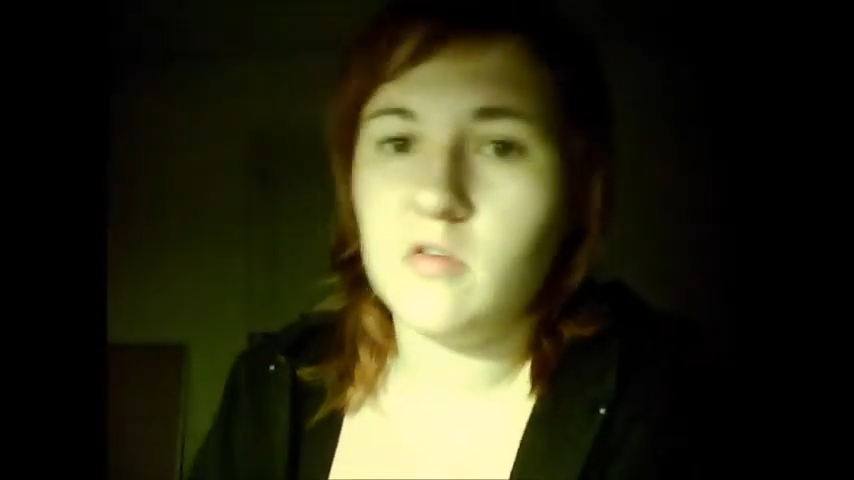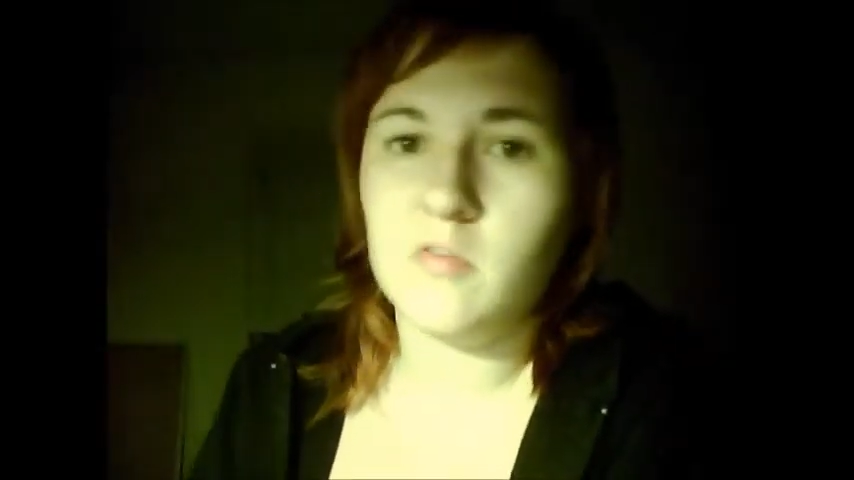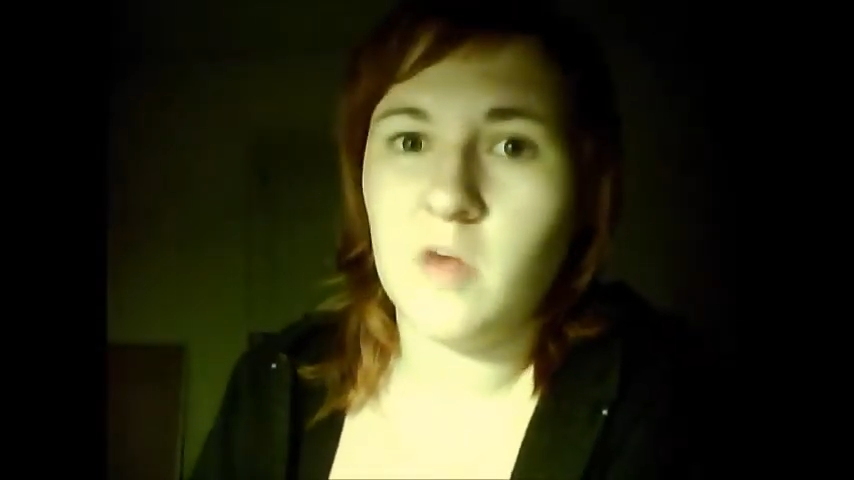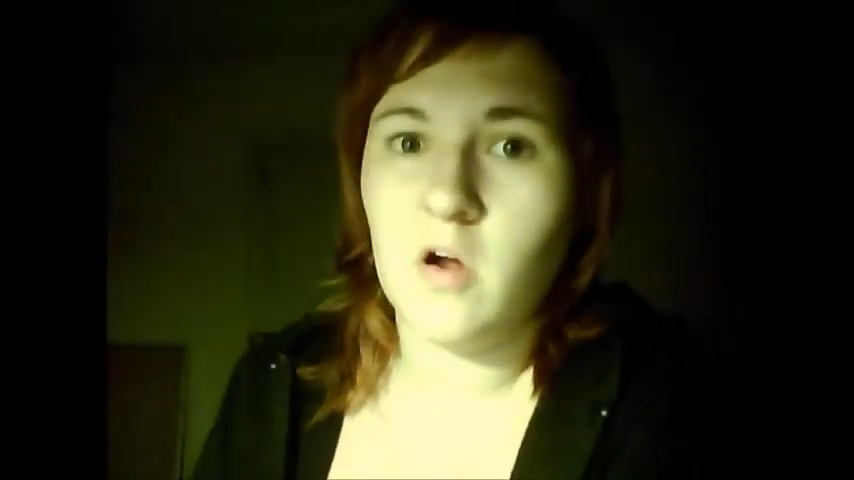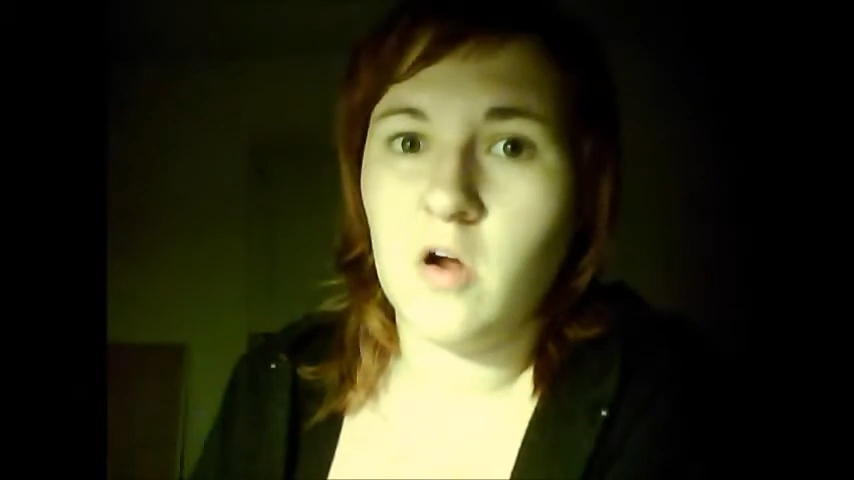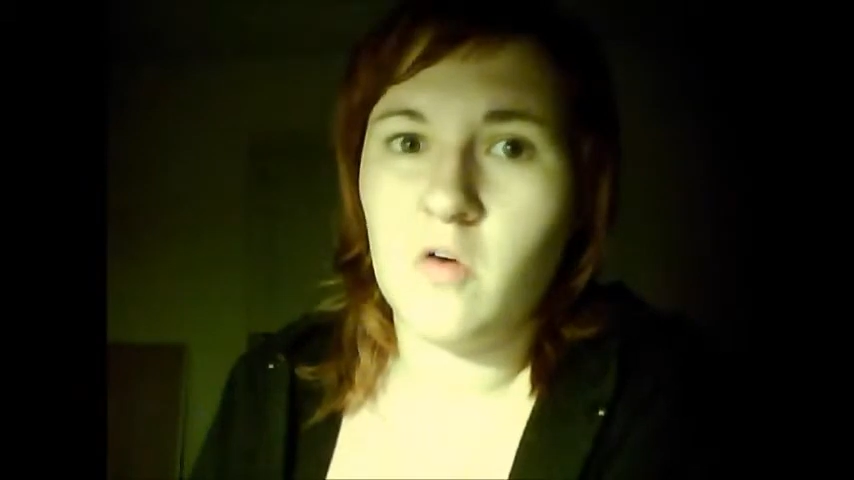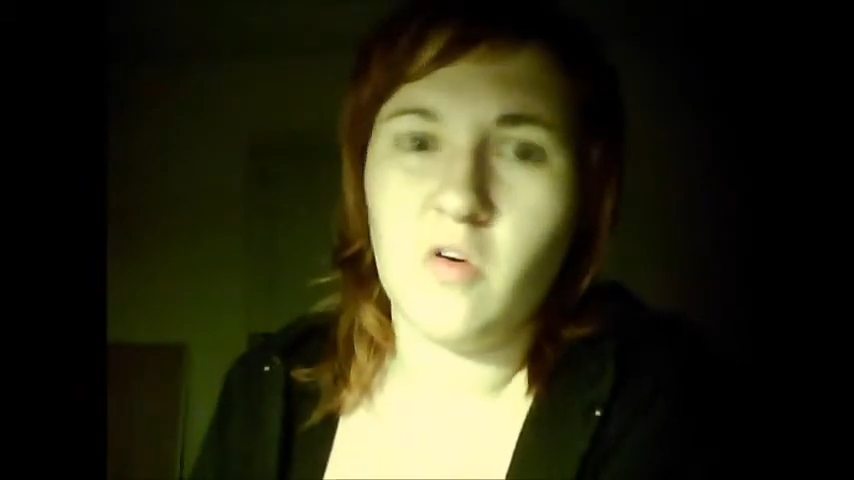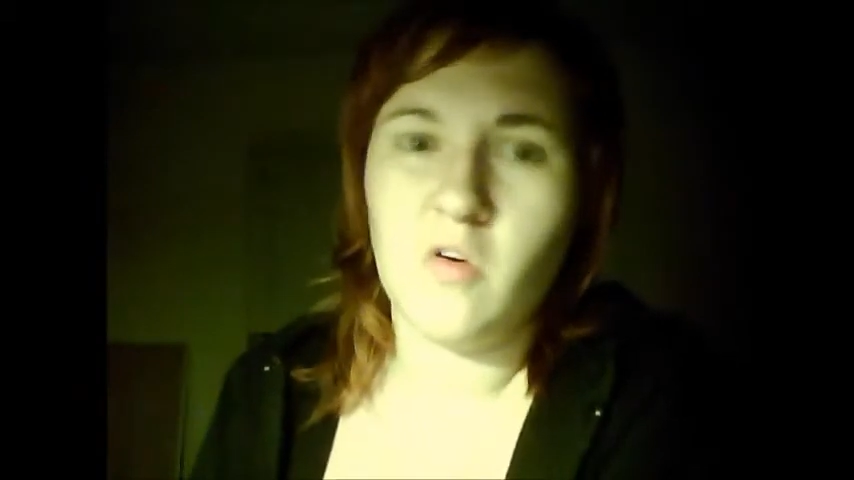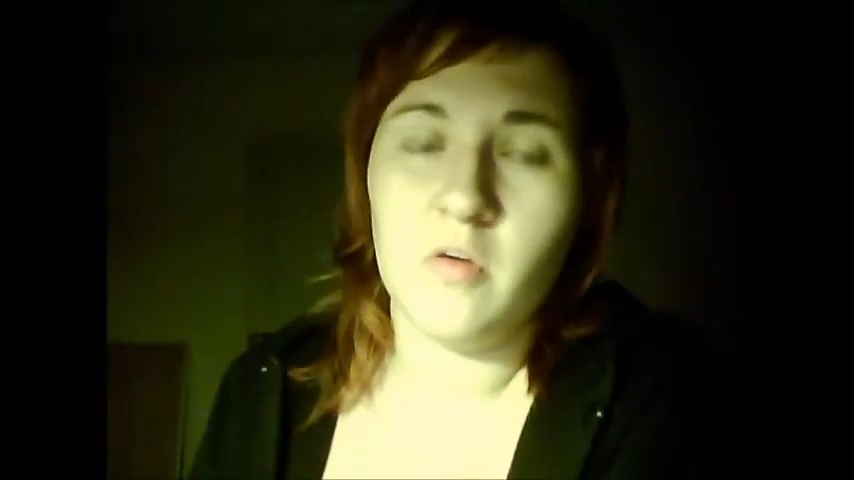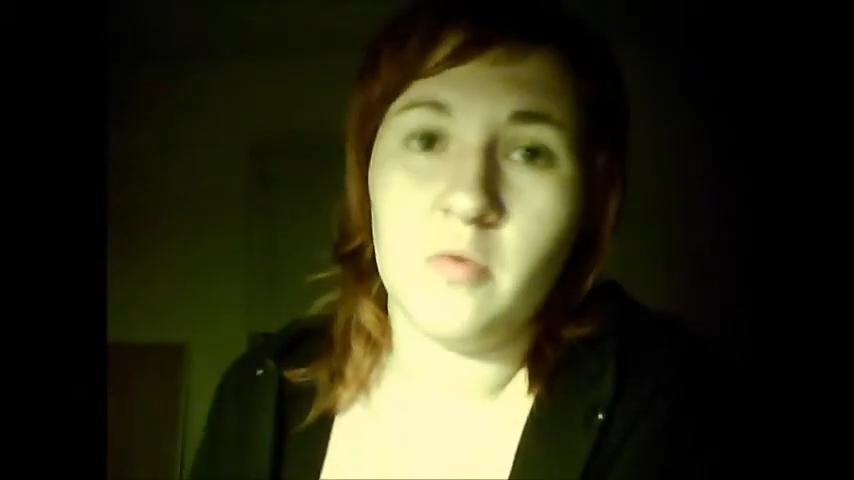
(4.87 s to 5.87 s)
tomorrow
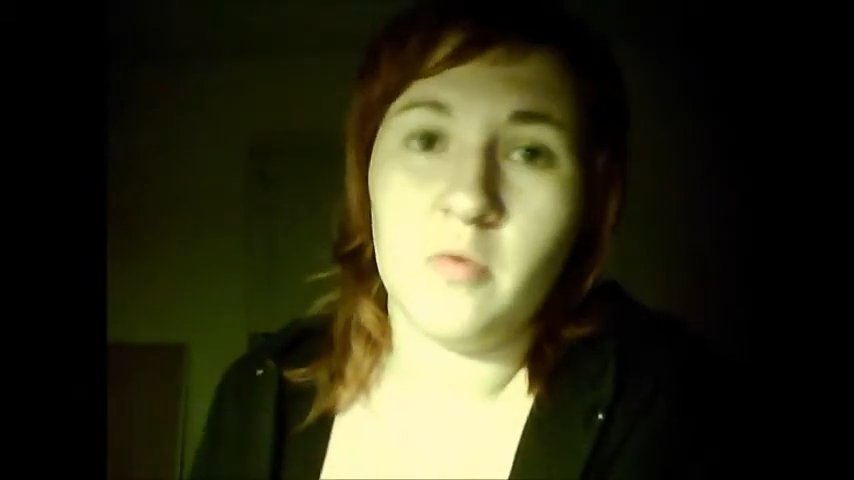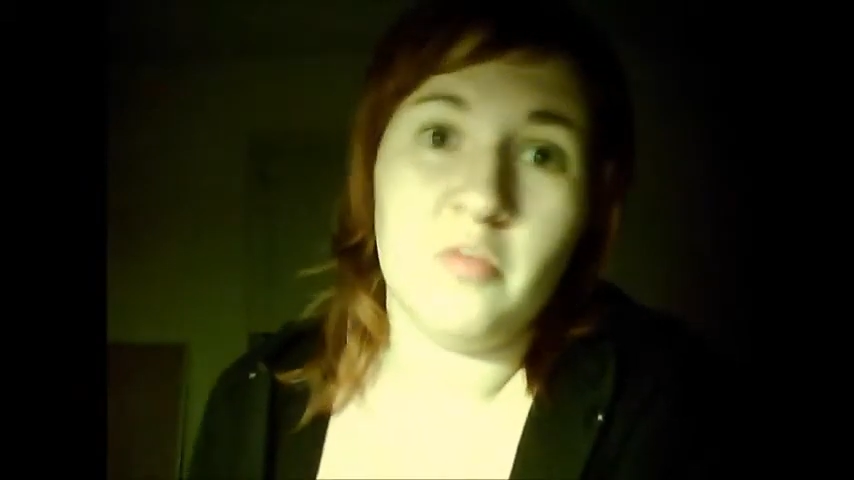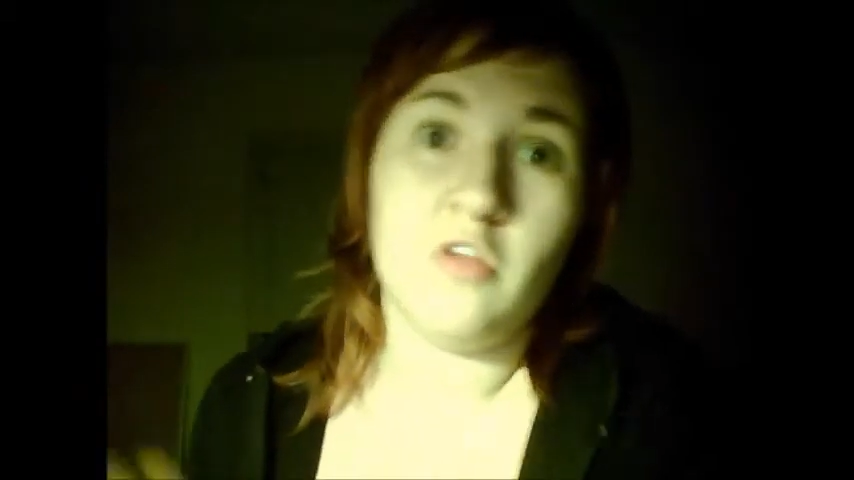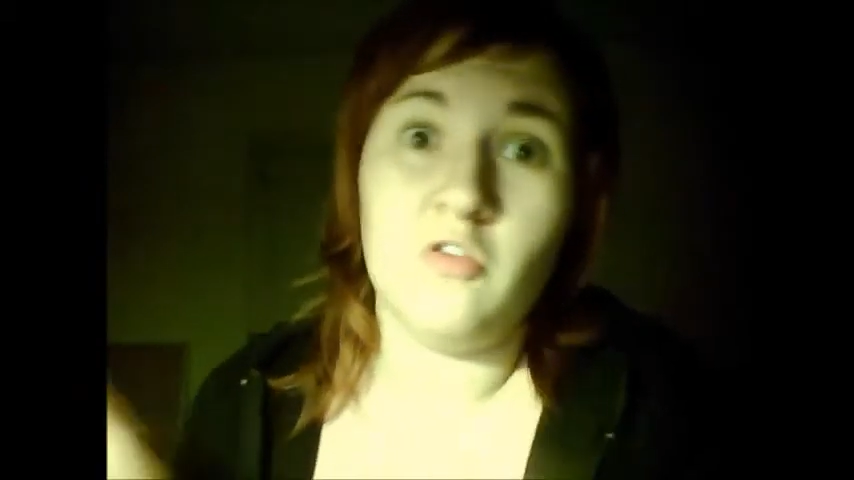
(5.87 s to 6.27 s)
or it will be